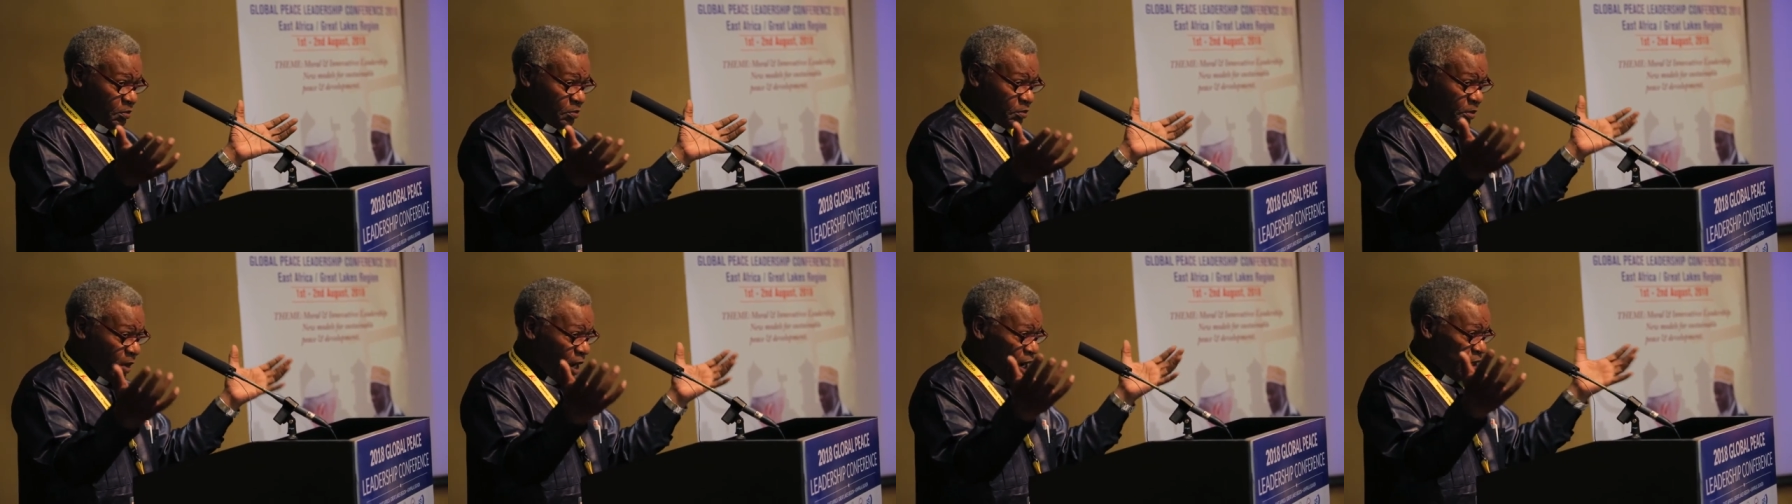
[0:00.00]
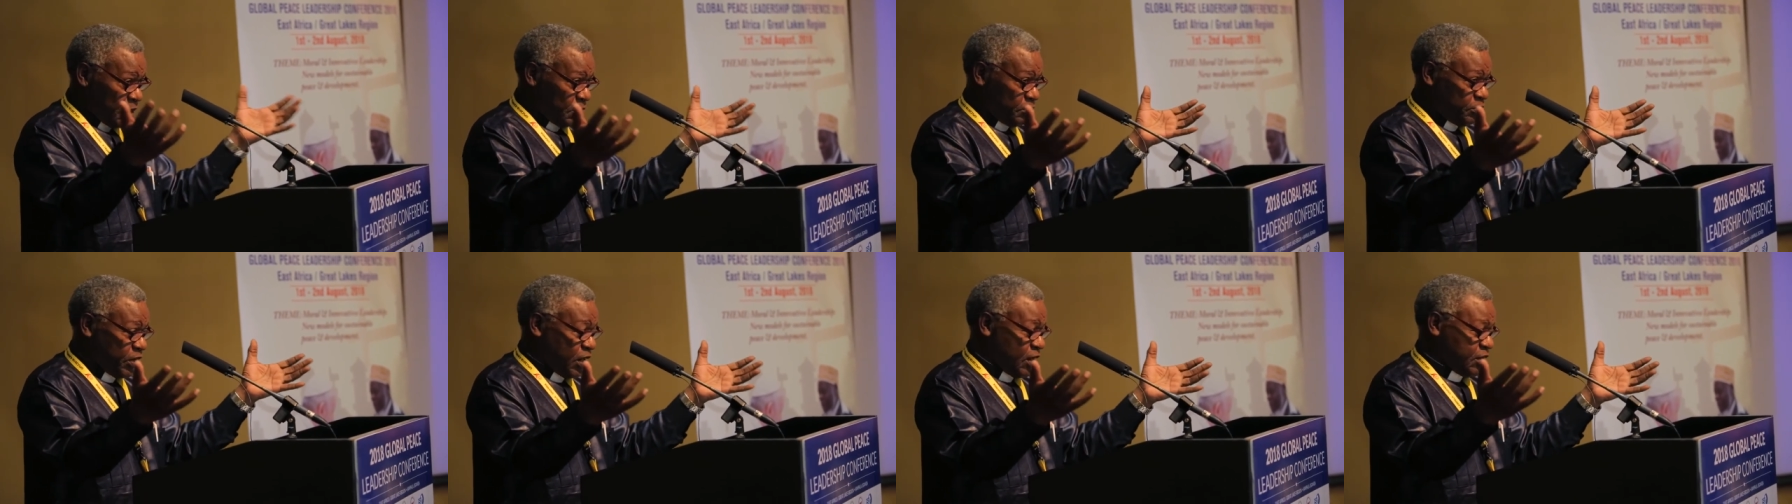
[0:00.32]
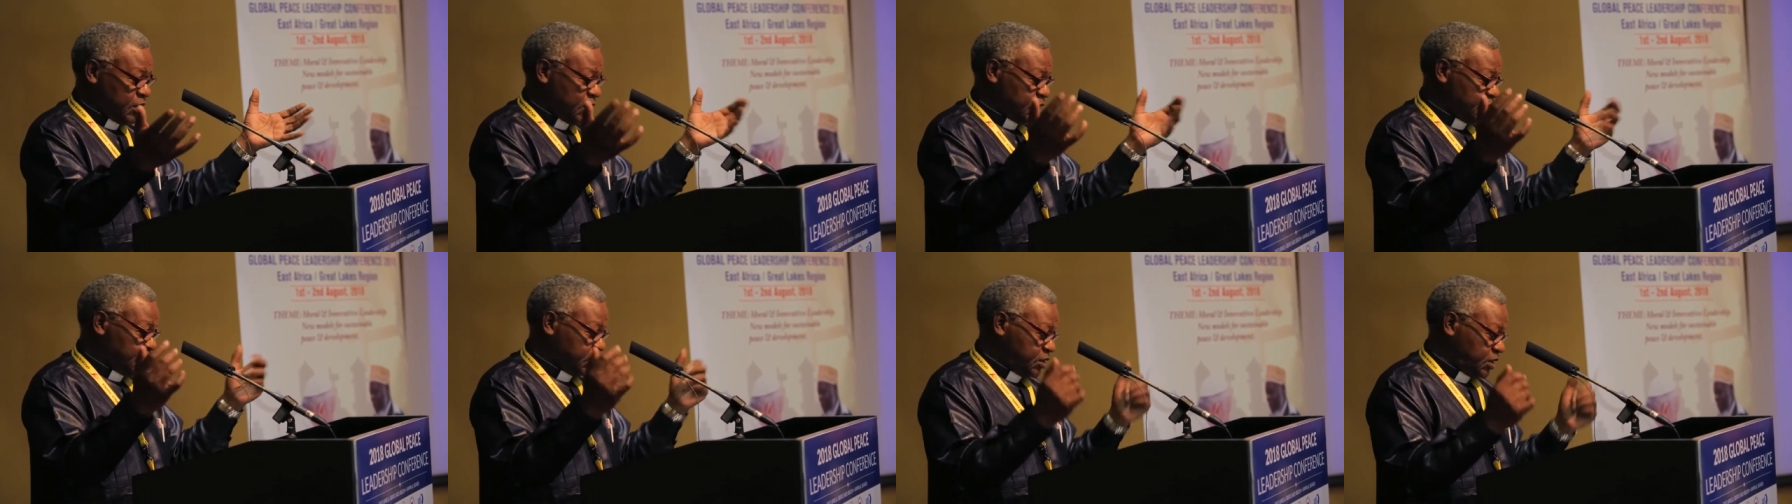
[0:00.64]
my
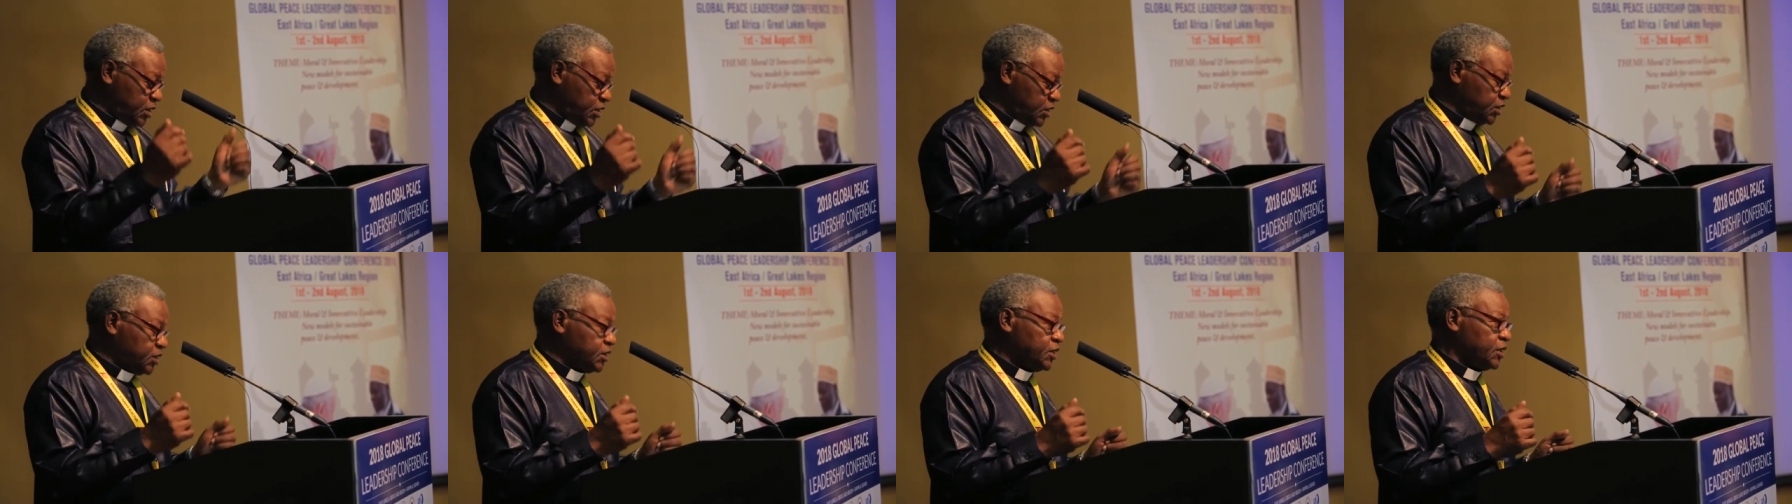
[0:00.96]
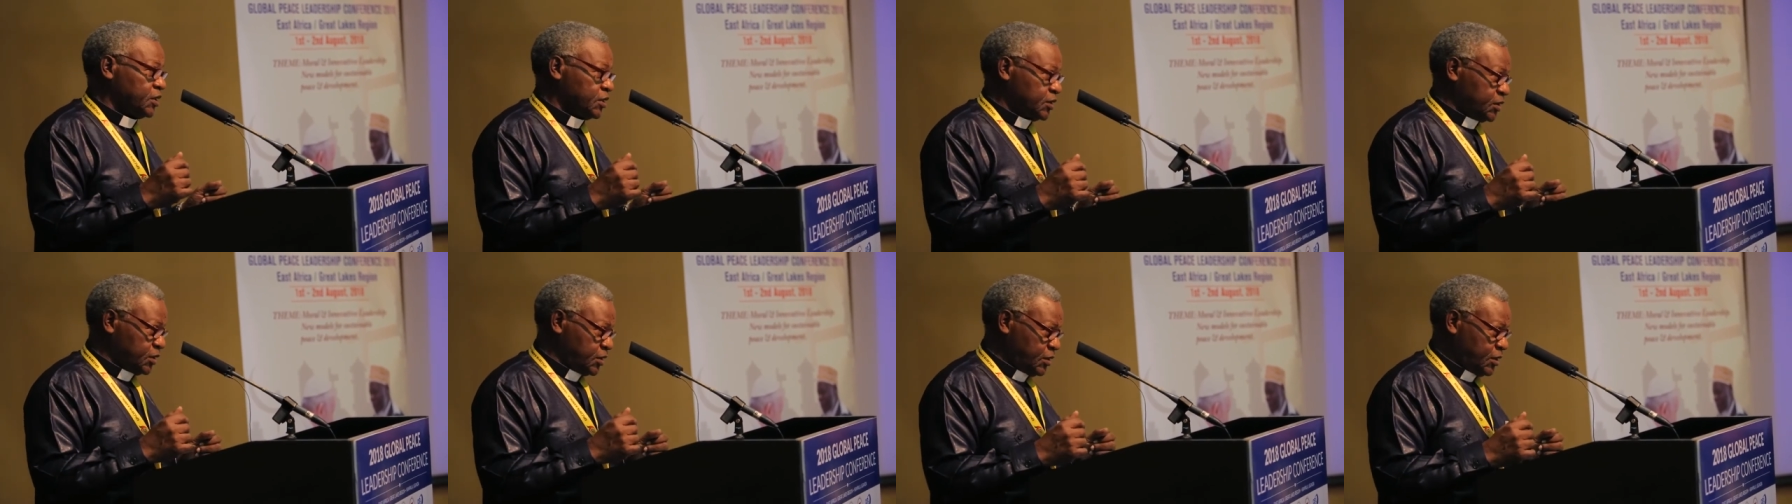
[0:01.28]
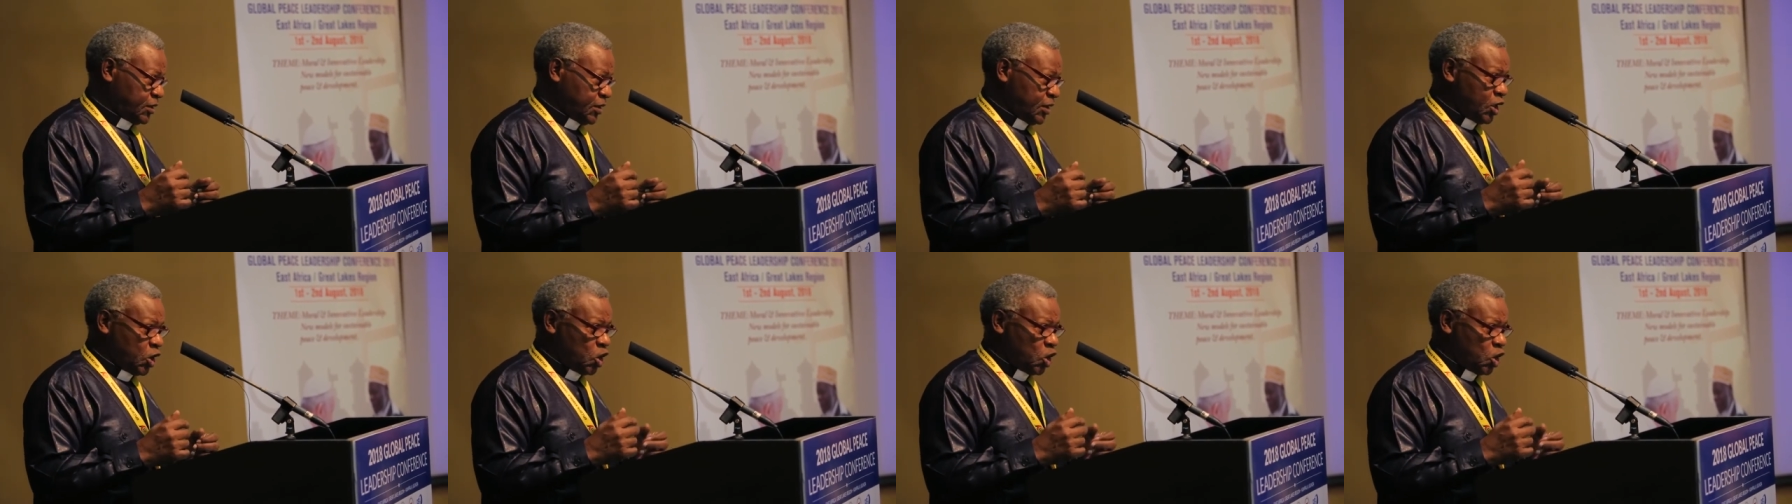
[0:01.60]
brothers and sisters